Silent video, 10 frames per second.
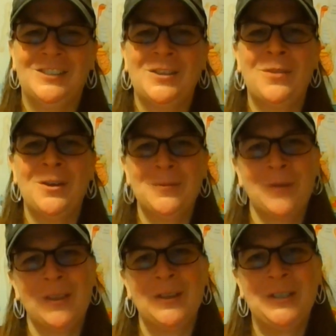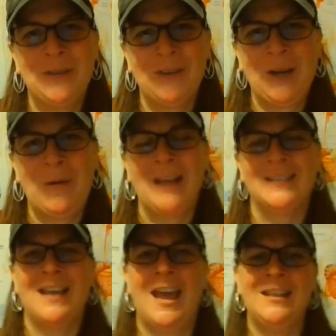So those were the two
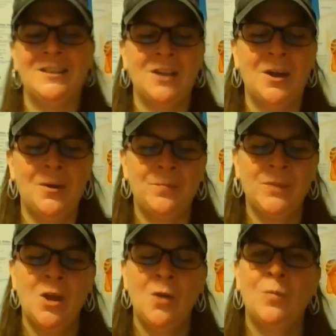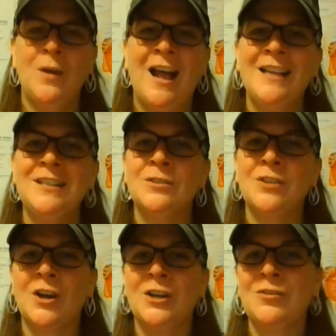requests. And so when I
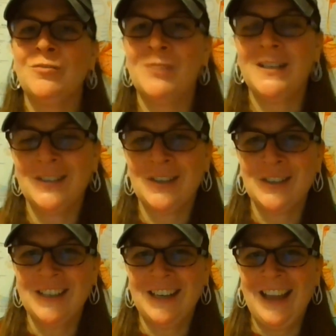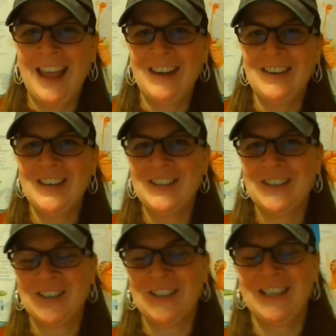started researching and
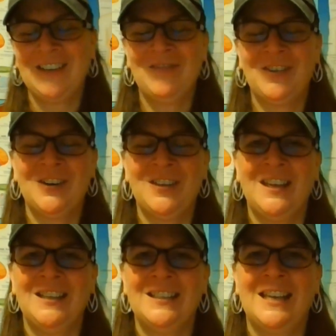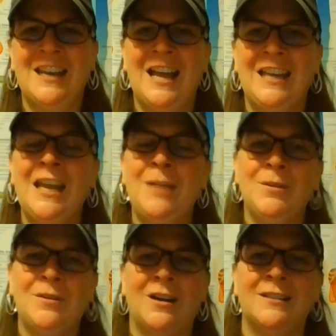searching for things, and I came
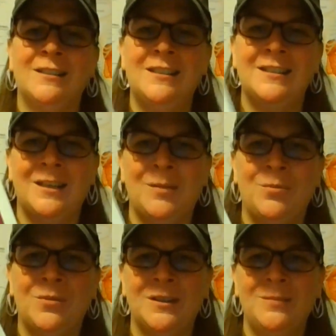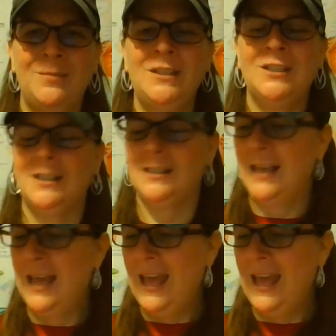across the Singapore Dimensions.